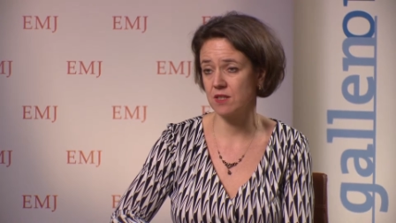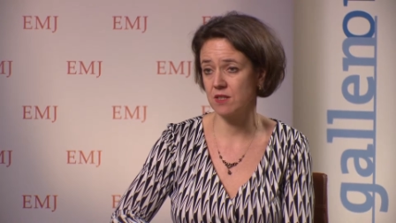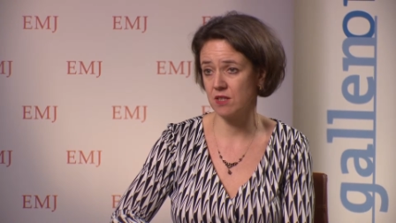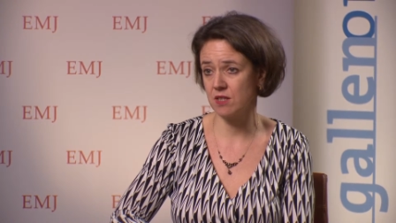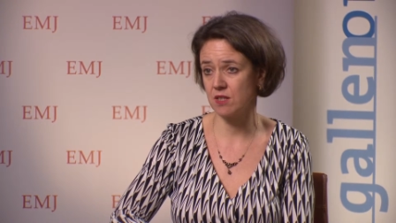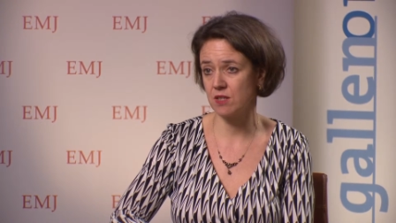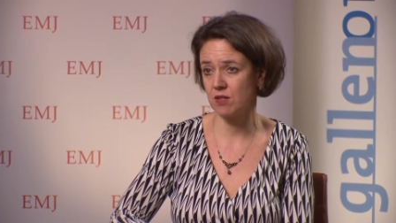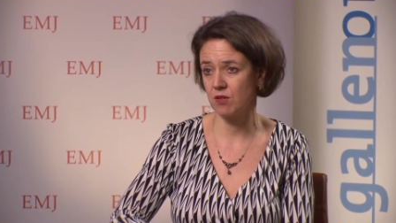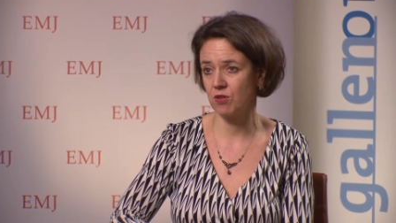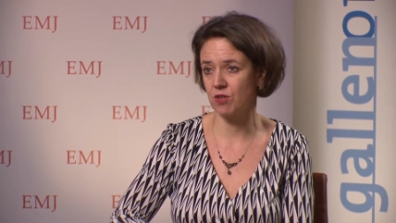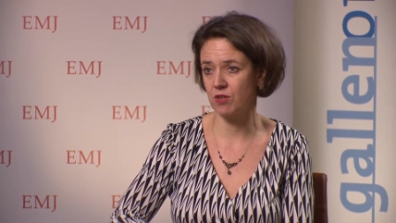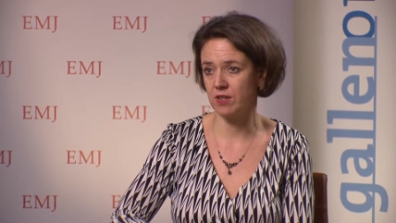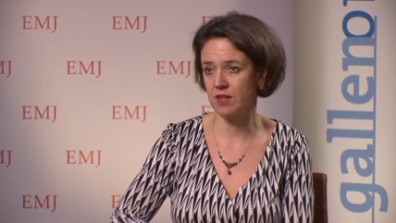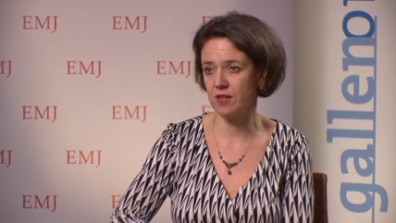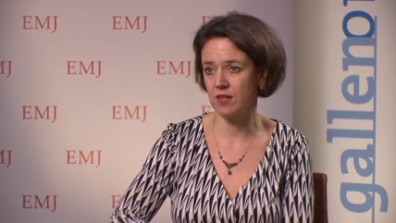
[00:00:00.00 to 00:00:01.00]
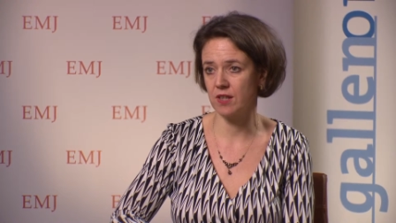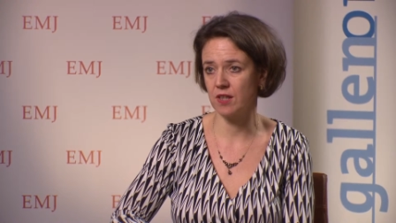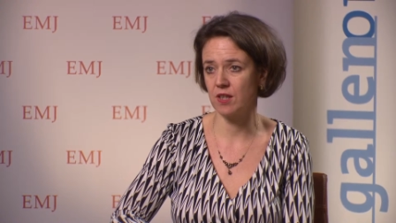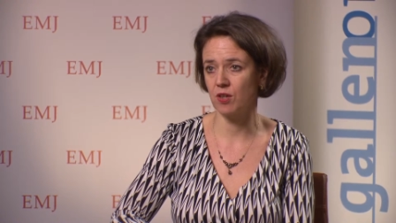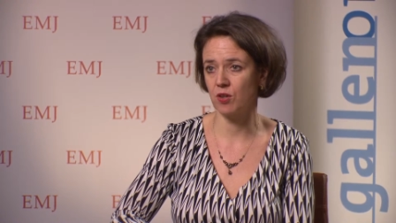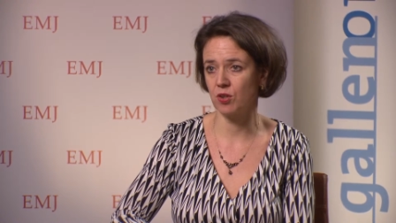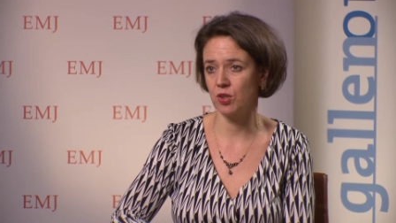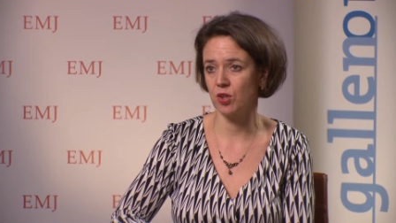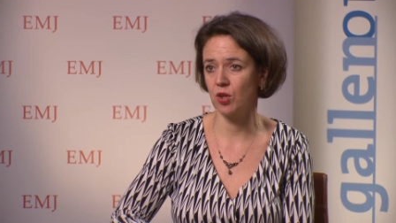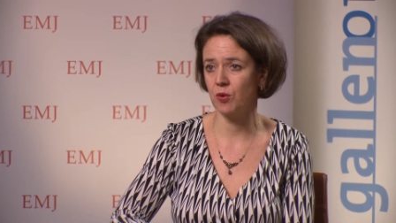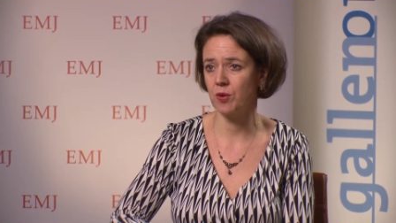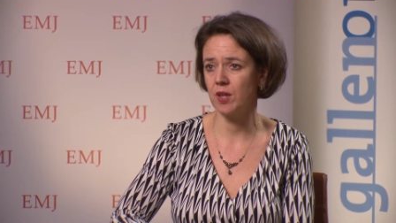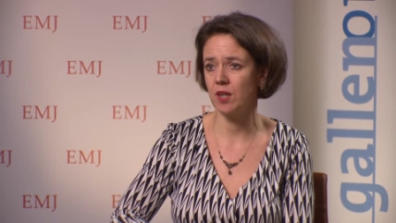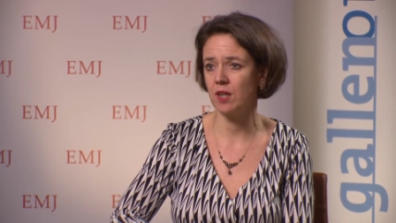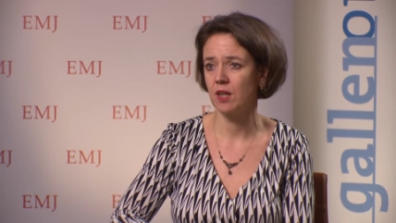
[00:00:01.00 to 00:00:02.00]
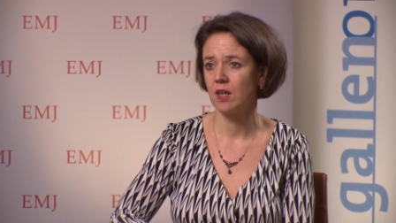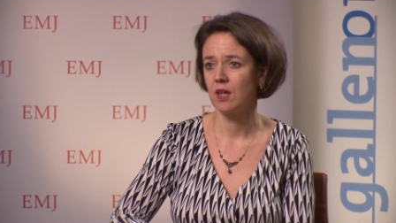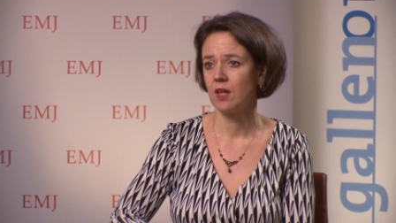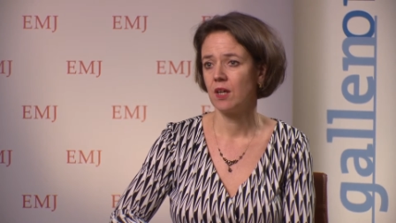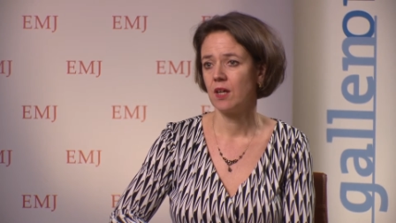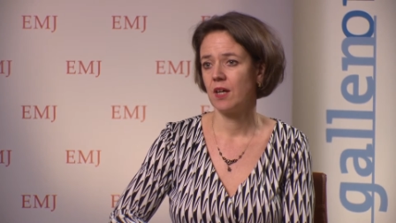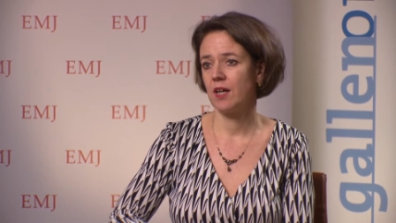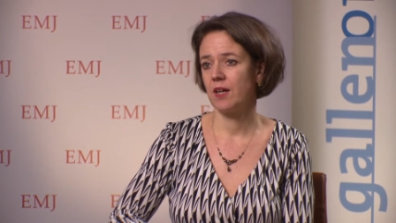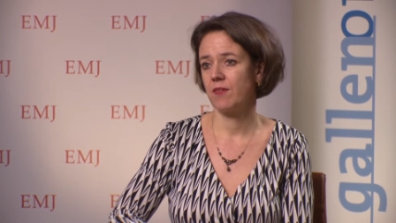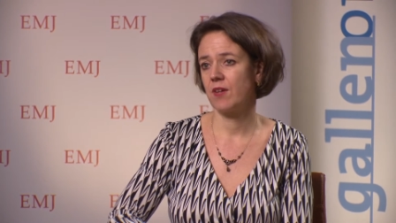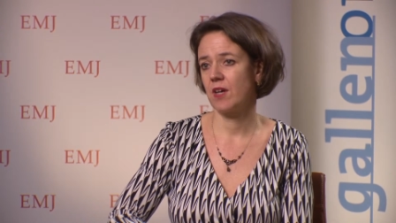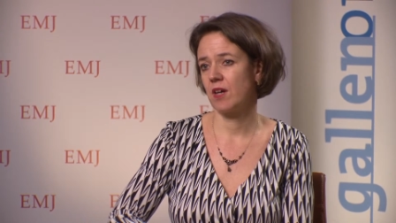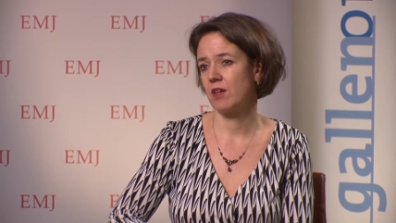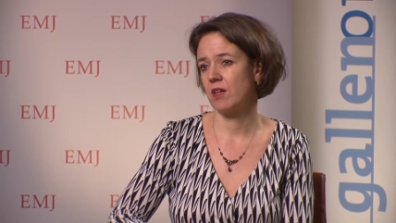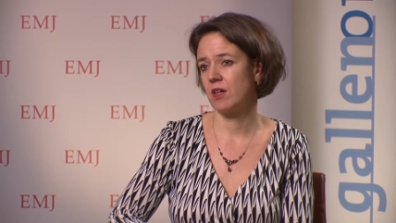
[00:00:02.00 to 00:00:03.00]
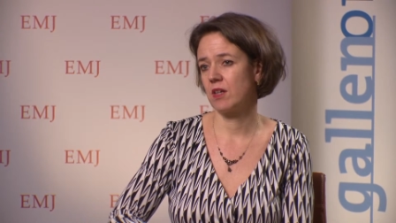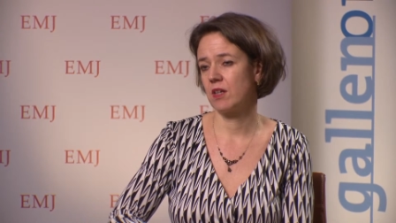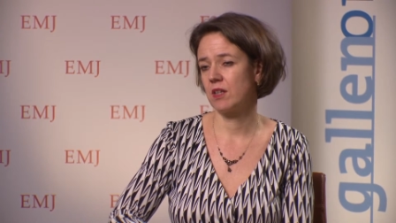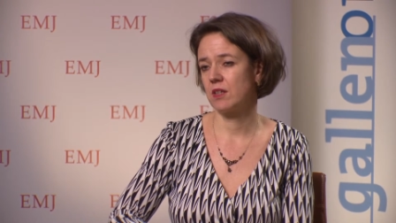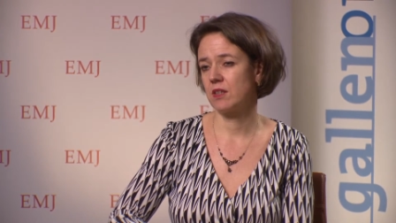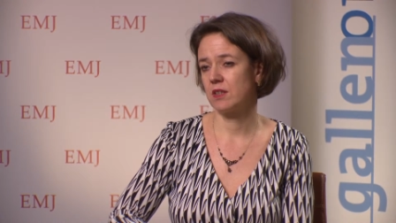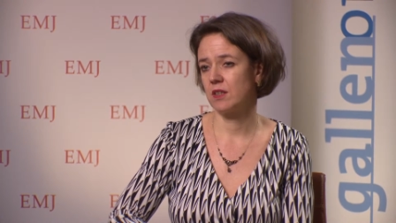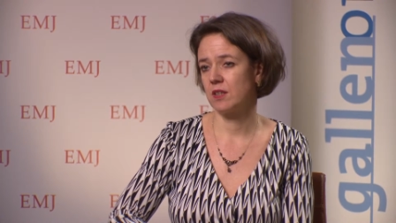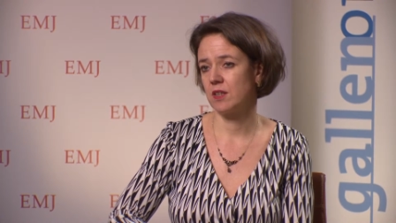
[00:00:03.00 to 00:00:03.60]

This is currently ongoing, and there are